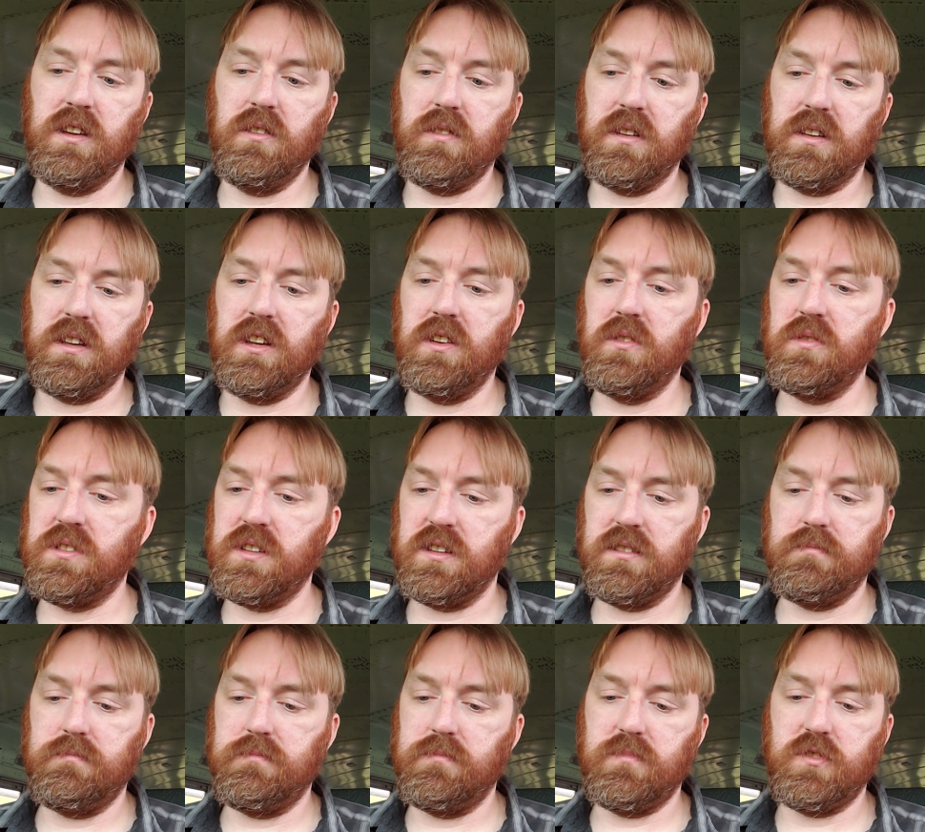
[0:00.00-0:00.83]
you can use
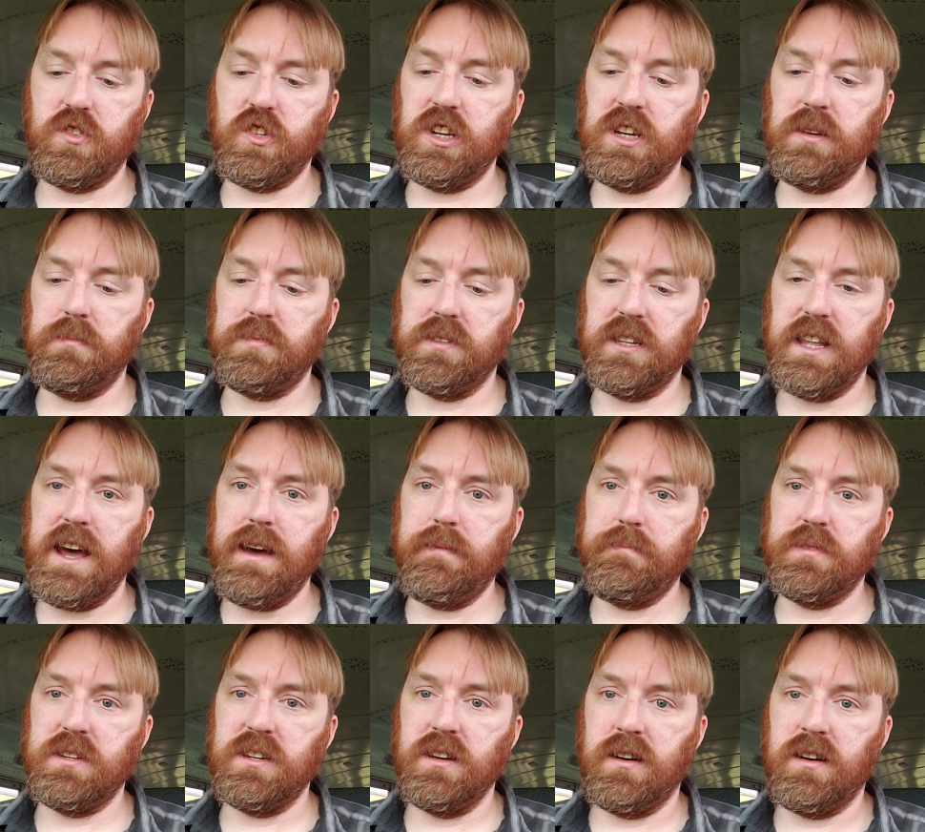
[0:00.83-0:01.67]
a cheap
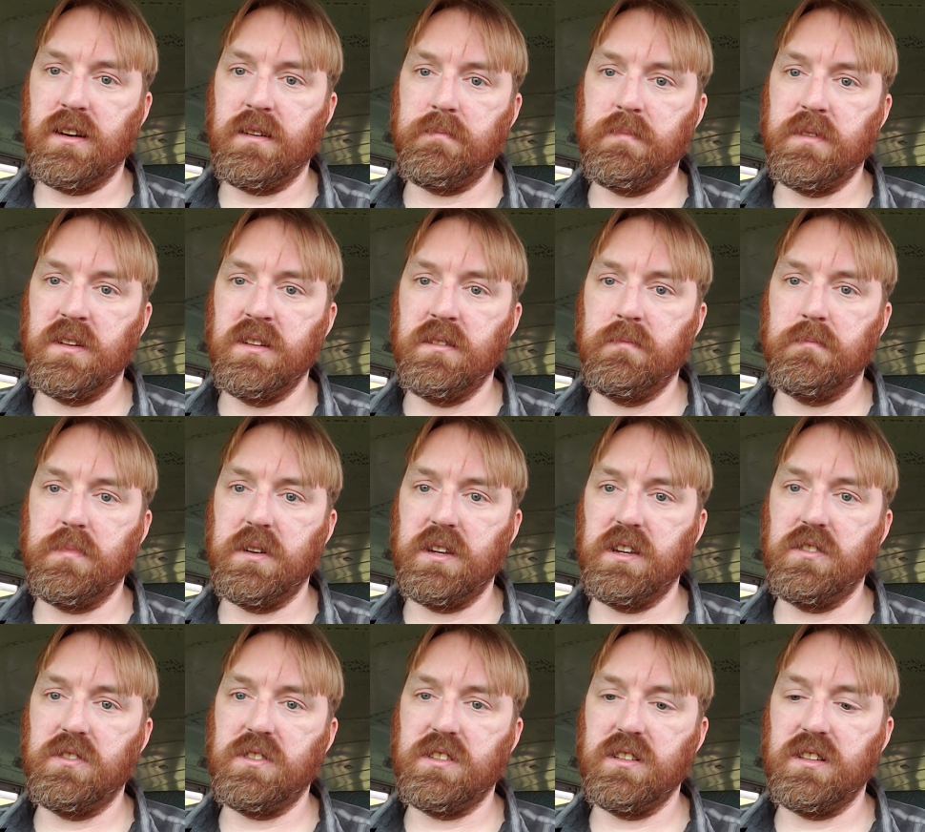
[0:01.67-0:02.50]
laptop,
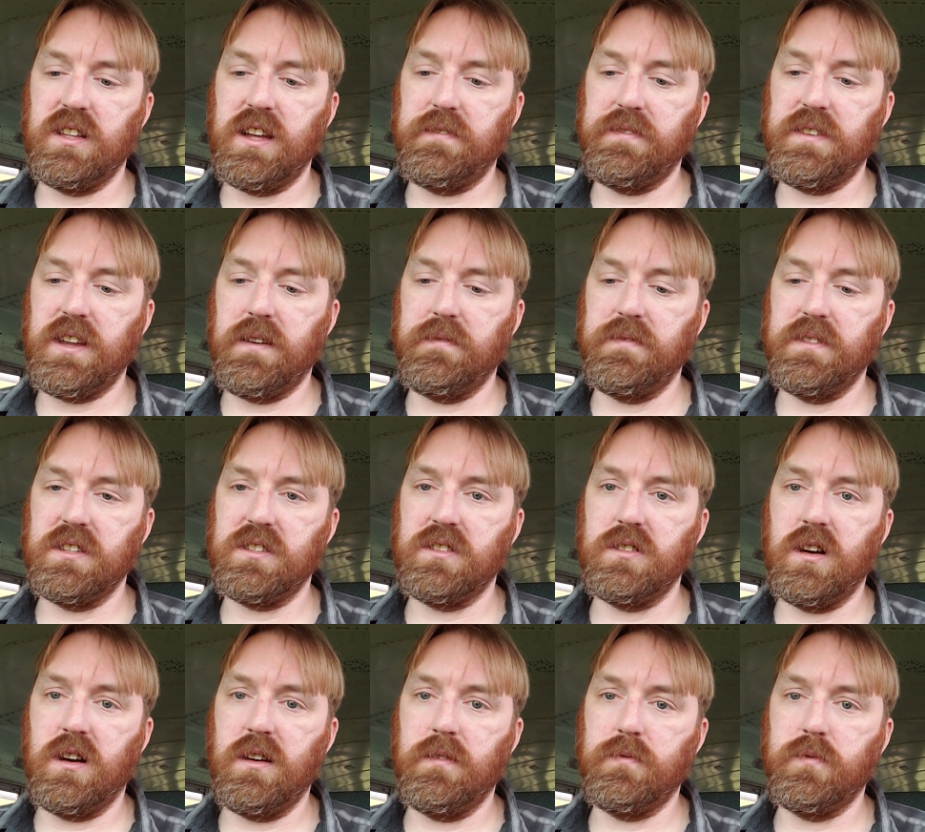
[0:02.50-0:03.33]
but you still have to have the
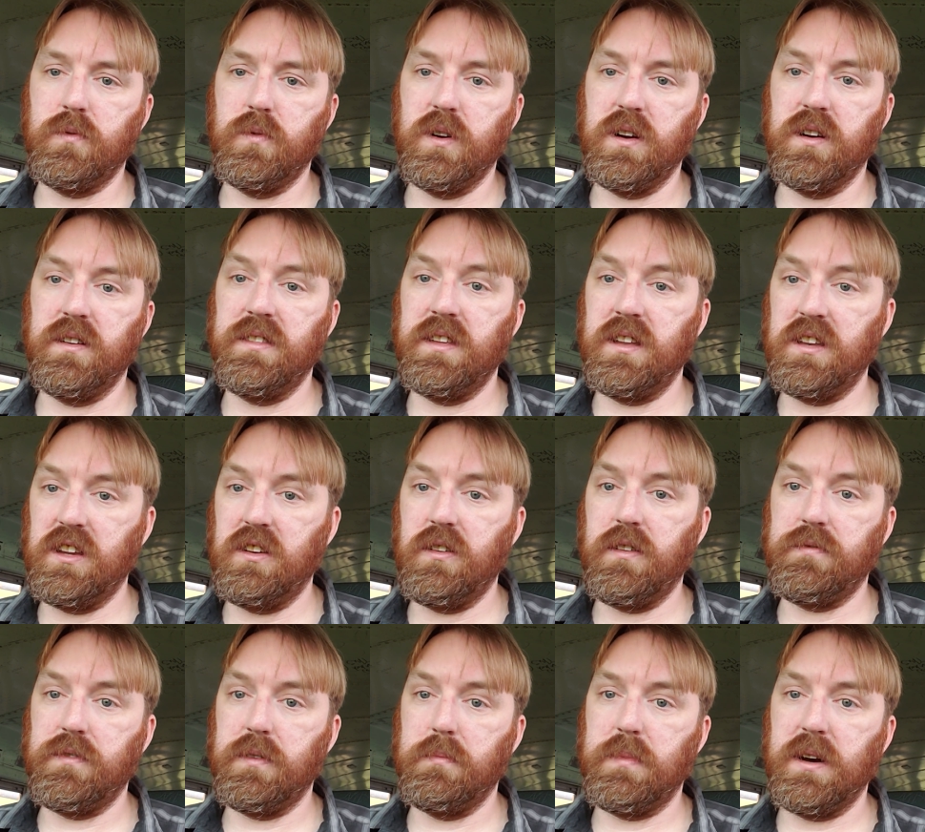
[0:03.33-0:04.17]
software, and then
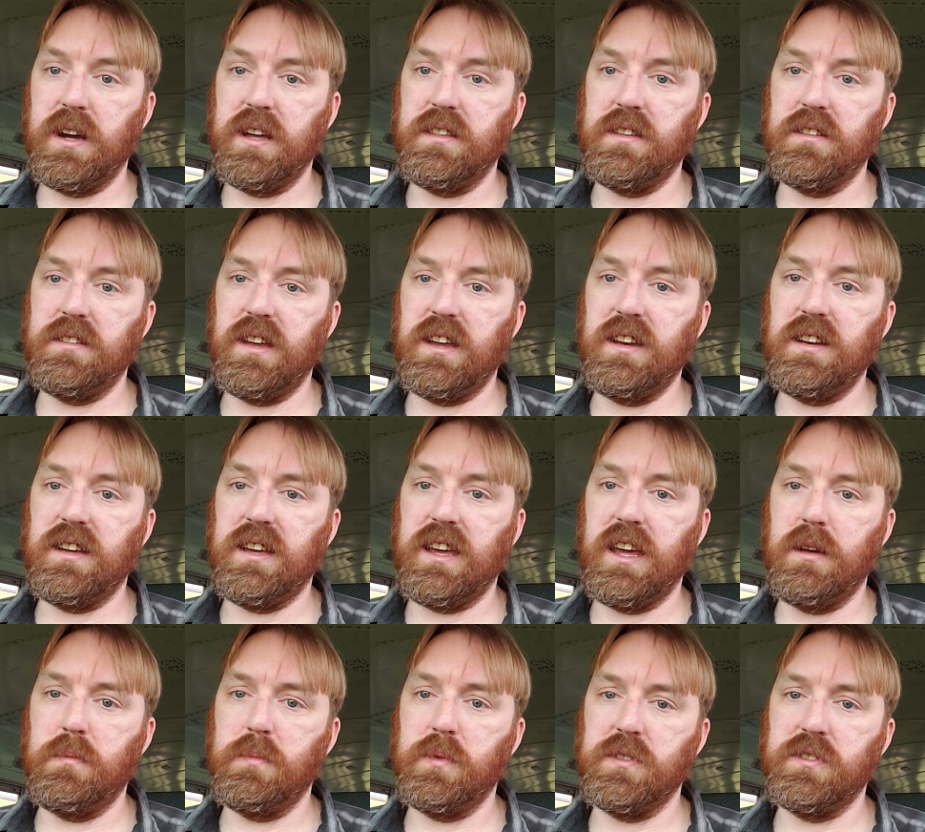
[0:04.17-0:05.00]
you have to buy the data
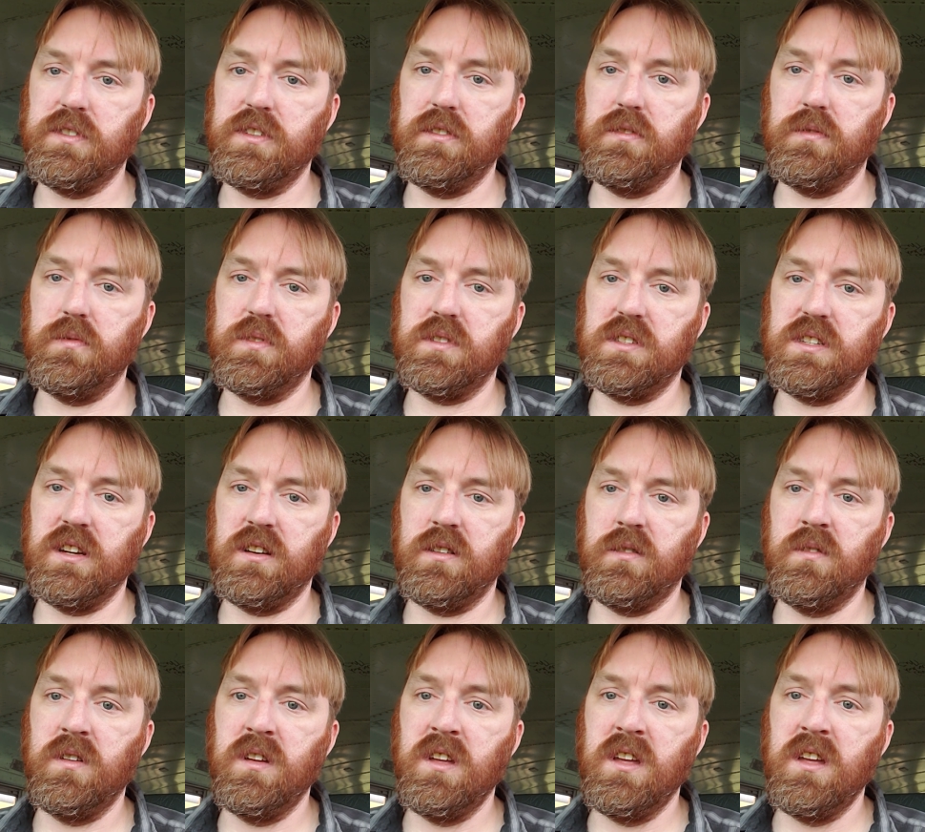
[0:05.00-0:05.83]
cable too.
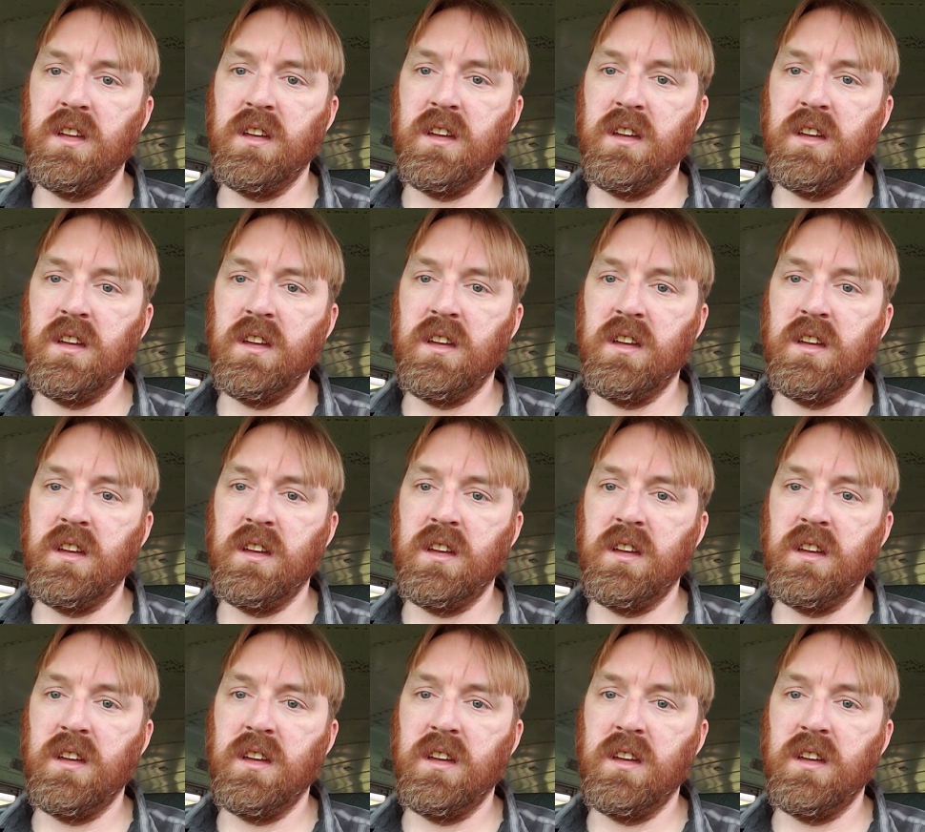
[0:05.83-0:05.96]
So,